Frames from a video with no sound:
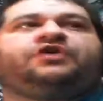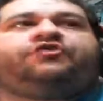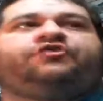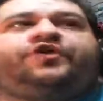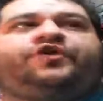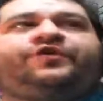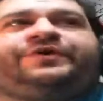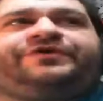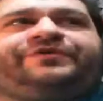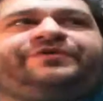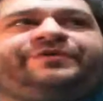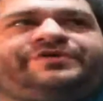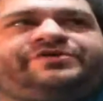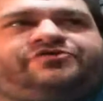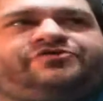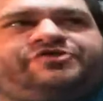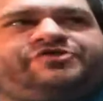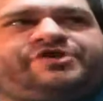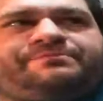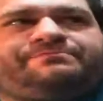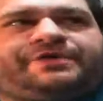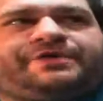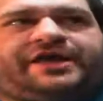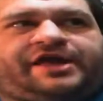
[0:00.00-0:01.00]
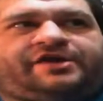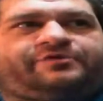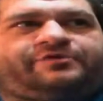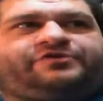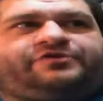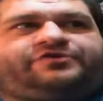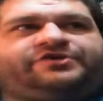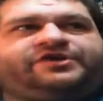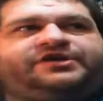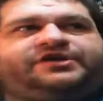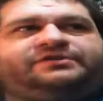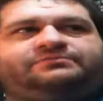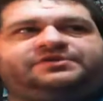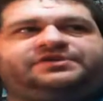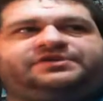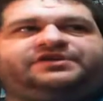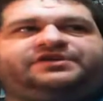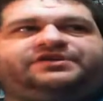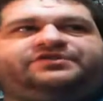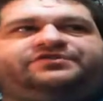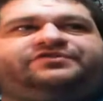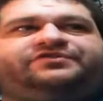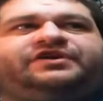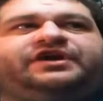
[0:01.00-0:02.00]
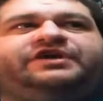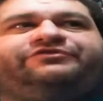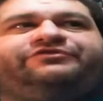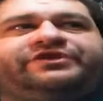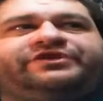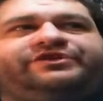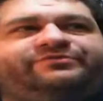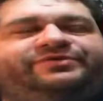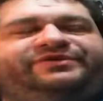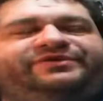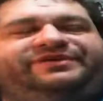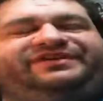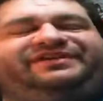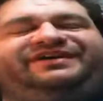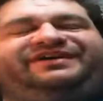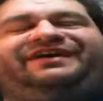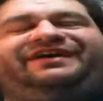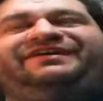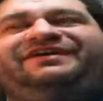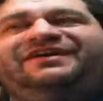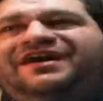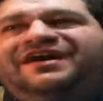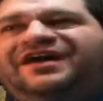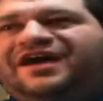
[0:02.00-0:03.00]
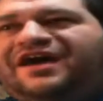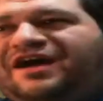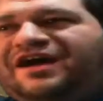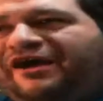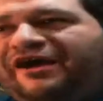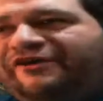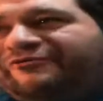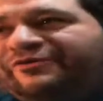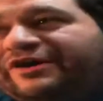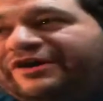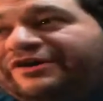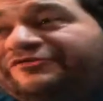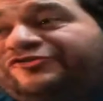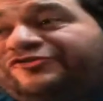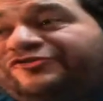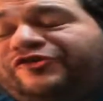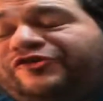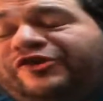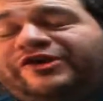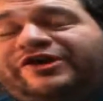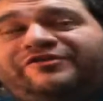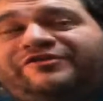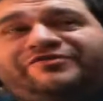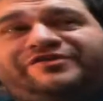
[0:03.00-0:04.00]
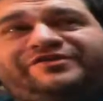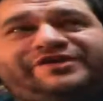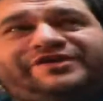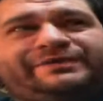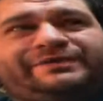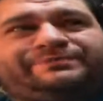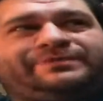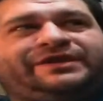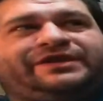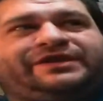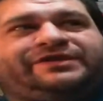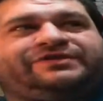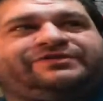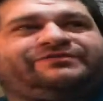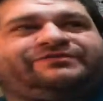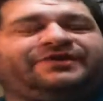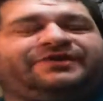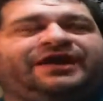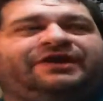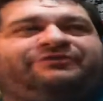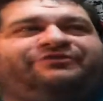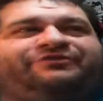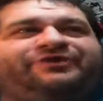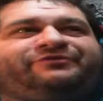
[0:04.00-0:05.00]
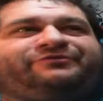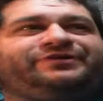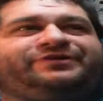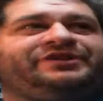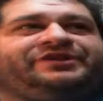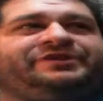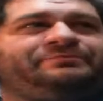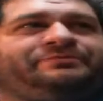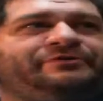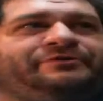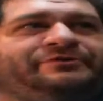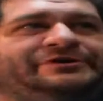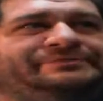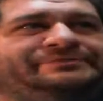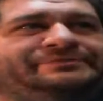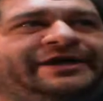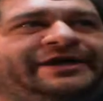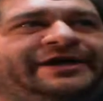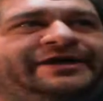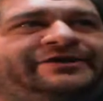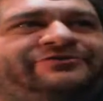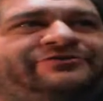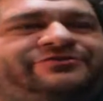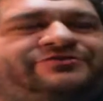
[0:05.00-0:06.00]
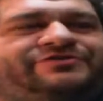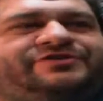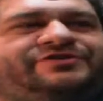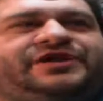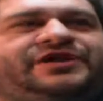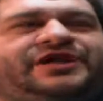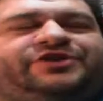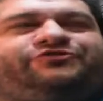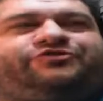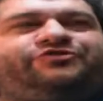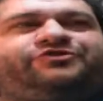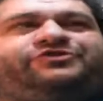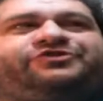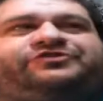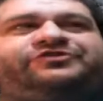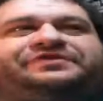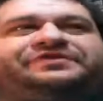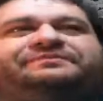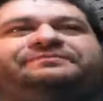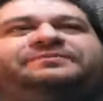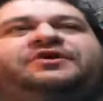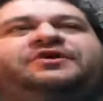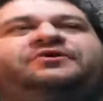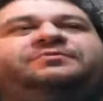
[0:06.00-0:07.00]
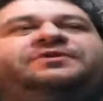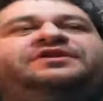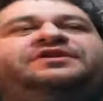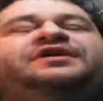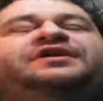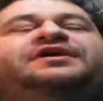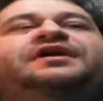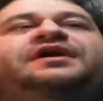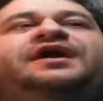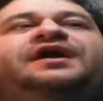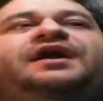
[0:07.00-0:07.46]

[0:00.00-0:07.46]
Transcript: So let's jump backwards again, because I think I went straight off the deep end, and I think we need to pull it back just a touch for just a moment.